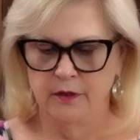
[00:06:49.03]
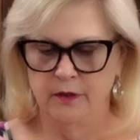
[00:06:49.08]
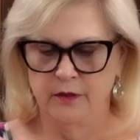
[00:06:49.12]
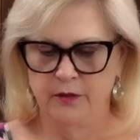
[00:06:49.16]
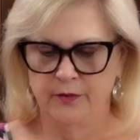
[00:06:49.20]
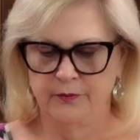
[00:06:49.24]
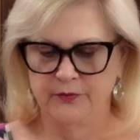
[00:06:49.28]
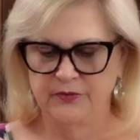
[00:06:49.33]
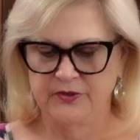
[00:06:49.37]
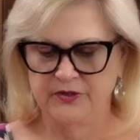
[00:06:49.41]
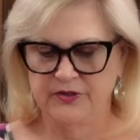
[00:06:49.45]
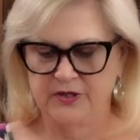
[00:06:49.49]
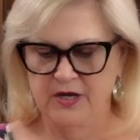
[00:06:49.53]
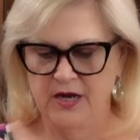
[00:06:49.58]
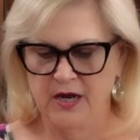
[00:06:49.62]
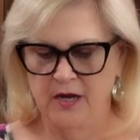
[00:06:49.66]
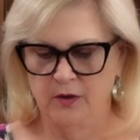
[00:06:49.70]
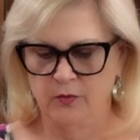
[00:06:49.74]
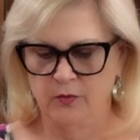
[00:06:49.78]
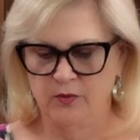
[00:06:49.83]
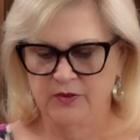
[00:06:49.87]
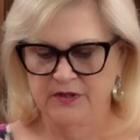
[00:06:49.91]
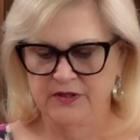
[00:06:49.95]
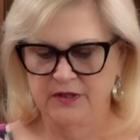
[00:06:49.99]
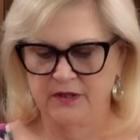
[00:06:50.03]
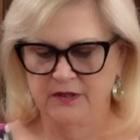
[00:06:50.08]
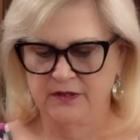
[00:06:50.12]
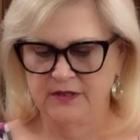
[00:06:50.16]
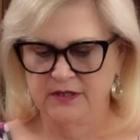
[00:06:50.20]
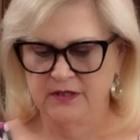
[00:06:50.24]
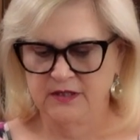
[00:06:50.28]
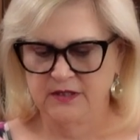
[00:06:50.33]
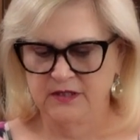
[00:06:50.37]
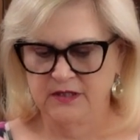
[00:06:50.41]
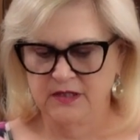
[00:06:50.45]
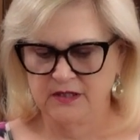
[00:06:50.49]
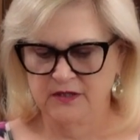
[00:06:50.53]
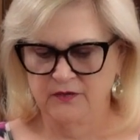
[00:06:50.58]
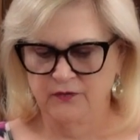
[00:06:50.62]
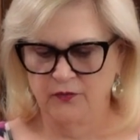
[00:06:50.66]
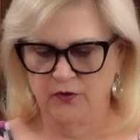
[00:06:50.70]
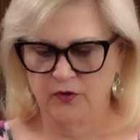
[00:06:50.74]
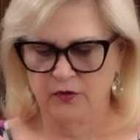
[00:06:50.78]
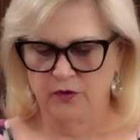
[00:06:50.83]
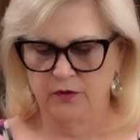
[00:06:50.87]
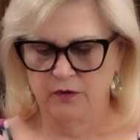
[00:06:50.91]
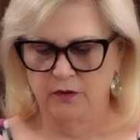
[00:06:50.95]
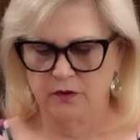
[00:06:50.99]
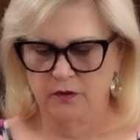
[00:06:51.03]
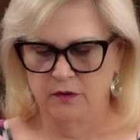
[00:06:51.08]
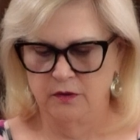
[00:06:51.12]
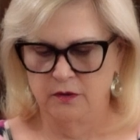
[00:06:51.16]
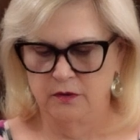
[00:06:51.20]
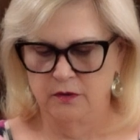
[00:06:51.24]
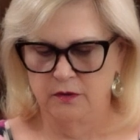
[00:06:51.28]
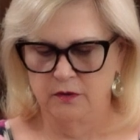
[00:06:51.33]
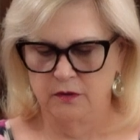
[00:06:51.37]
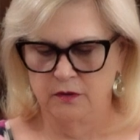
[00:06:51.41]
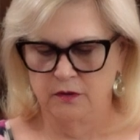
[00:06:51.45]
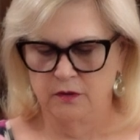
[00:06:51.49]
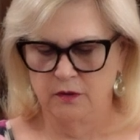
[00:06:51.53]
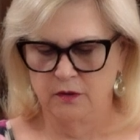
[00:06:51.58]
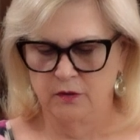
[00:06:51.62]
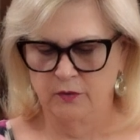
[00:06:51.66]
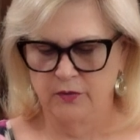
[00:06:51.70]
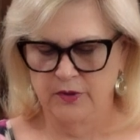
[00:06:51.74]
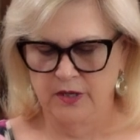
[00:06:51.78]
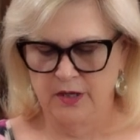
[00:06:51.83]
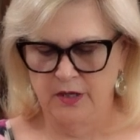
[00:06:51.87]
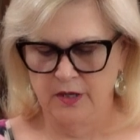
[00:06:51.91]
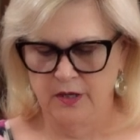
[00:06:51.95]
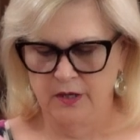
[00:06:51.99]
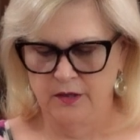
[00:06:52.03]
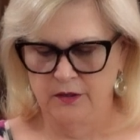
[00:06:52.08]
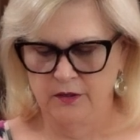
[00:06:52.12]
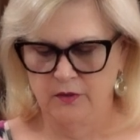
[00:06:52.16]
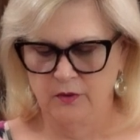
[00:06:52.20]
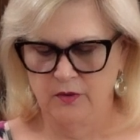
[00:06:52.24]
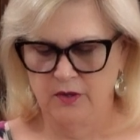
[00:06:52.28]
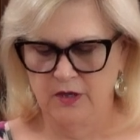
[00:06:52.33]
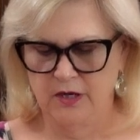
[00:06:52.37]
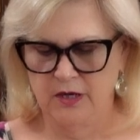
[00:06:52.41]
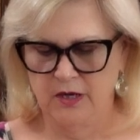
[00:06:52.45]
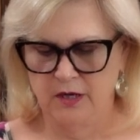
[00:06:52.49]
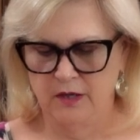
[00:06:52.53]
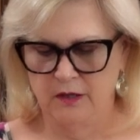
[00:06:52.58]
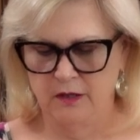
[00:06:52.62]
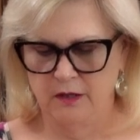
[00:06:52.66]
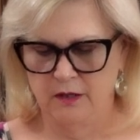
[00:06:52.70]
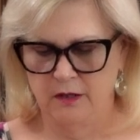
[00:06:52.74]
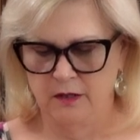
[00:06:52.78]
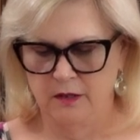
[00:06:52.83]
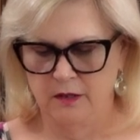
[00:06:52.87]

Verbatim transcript: Oh, scan was unsuccessful. Okay, do it again.